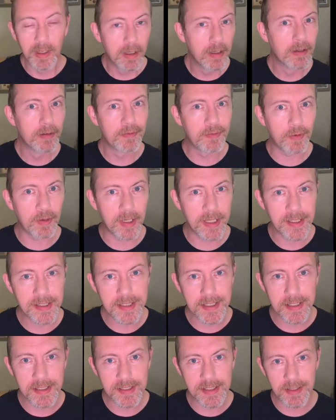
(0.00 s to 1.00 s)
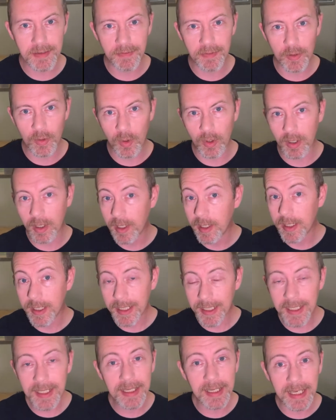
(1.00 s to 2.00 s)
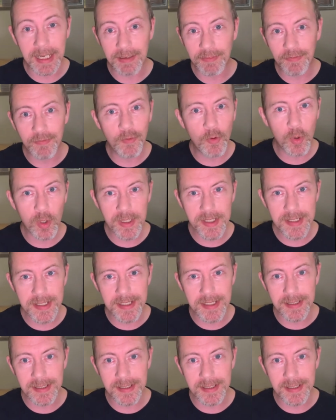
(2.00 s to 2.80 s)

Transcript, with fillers: For instance, if you're in a forest